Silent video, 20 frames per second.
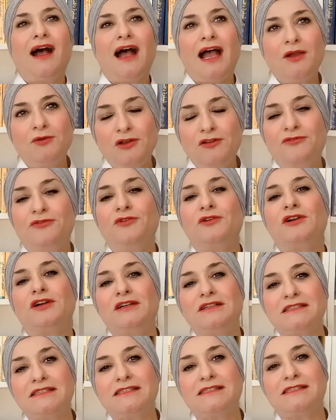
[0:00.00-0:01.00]
I will
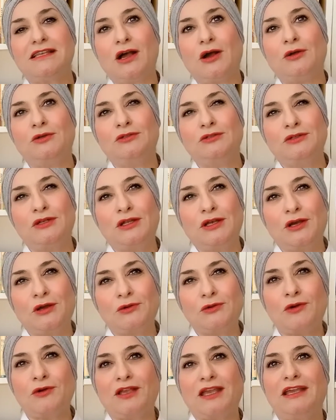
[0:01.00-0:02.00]
focus on
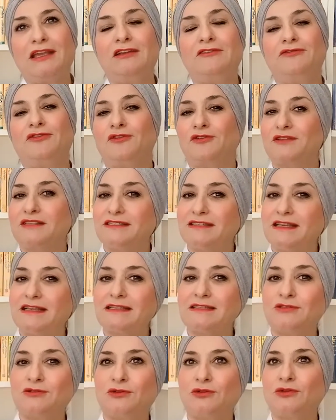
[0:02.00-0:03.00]
uh, cooking for
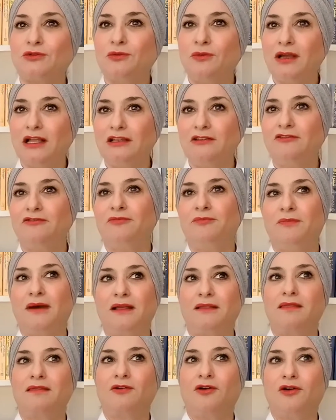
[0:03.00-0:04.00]
6 to 12
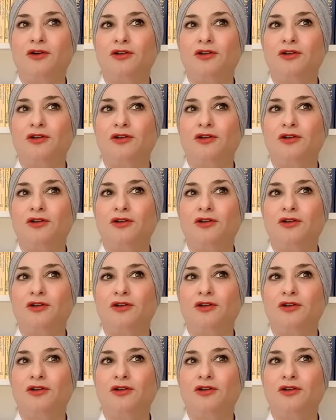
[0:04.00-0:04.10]
month